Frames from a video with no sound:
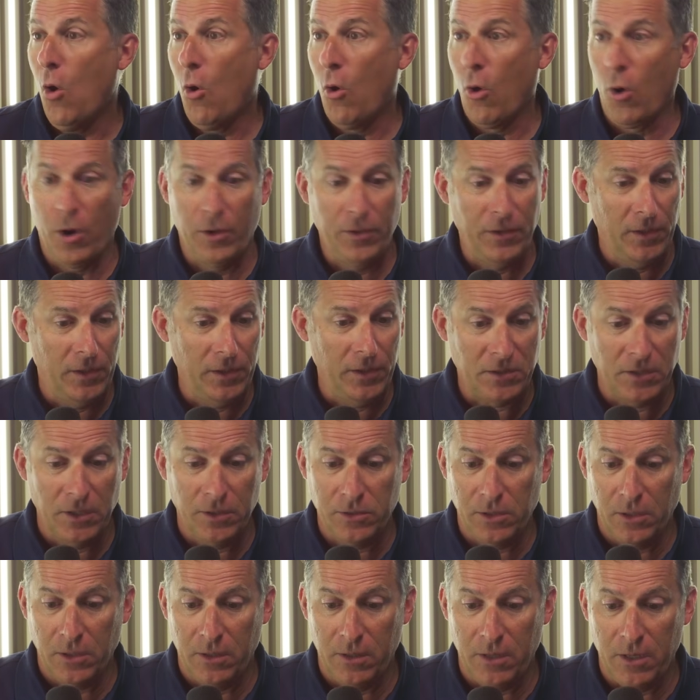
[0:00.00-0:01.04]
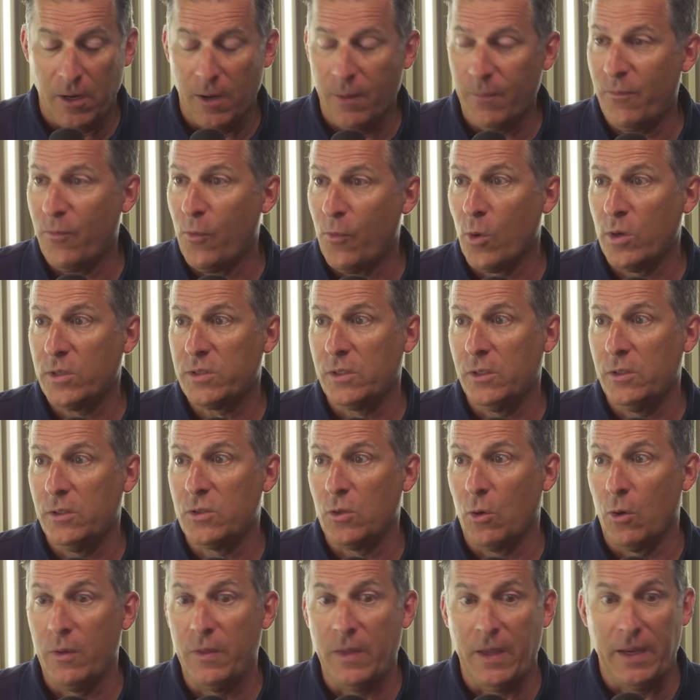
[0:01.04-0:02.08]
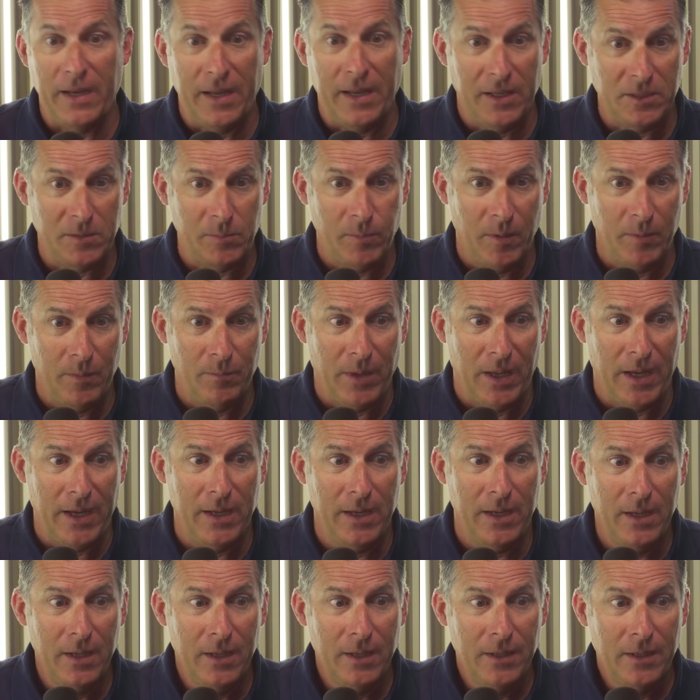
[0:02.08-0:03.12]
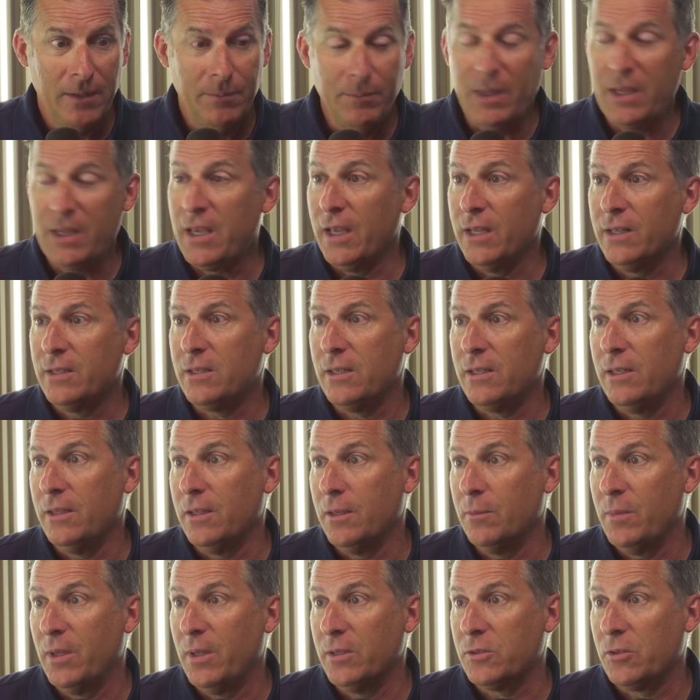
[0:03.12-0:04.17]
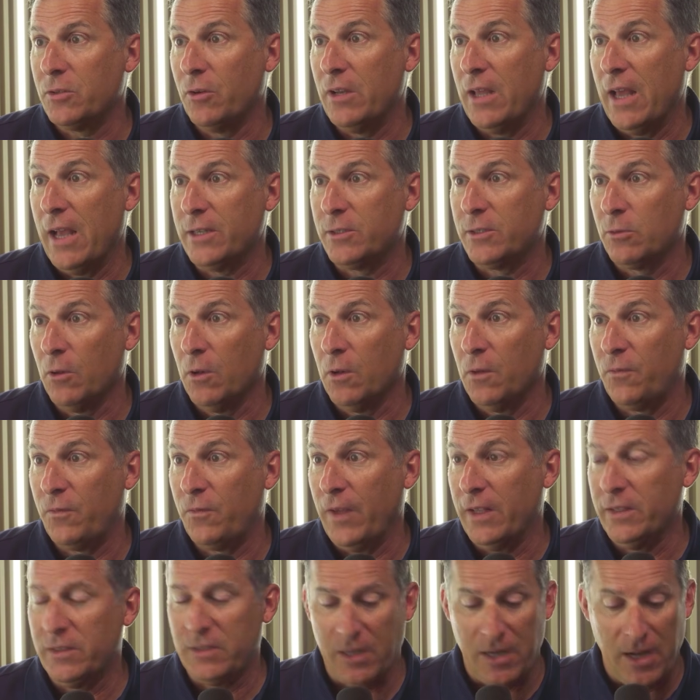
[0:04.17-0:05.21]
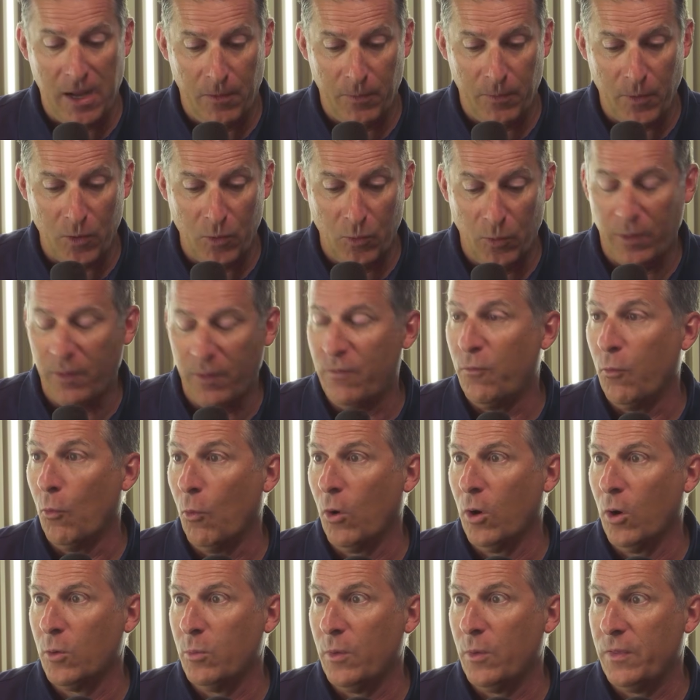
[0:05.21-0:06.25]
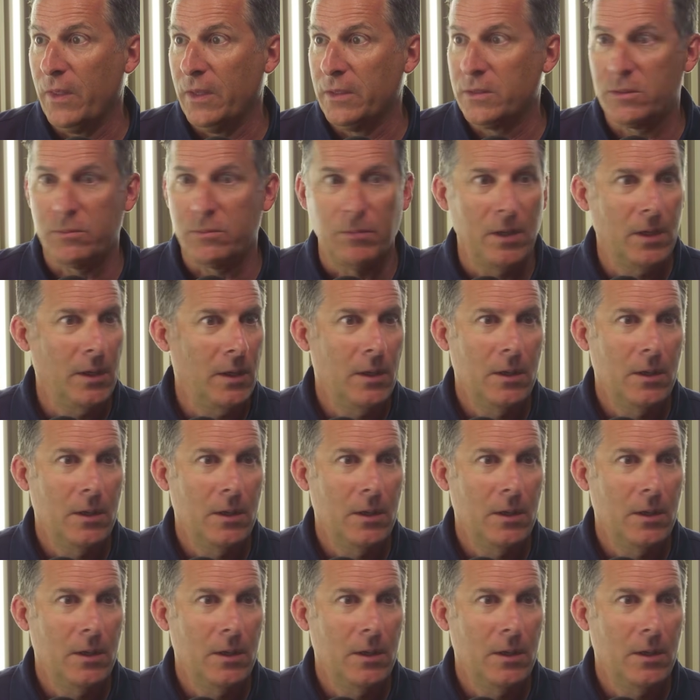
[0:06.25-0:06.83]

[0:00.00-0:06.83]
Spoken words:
or the decision of the armed forces, or the announcement by McGuinty, the Minister of National Defense, and how they're going forward with this